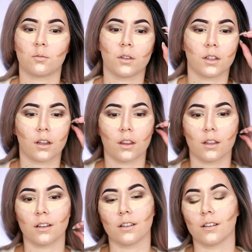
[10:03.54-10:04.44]
what
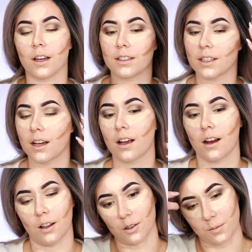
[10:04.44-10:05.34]
it's like a
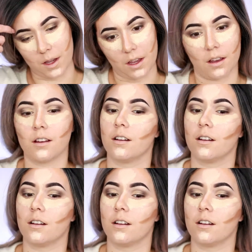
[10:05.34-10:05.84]
color me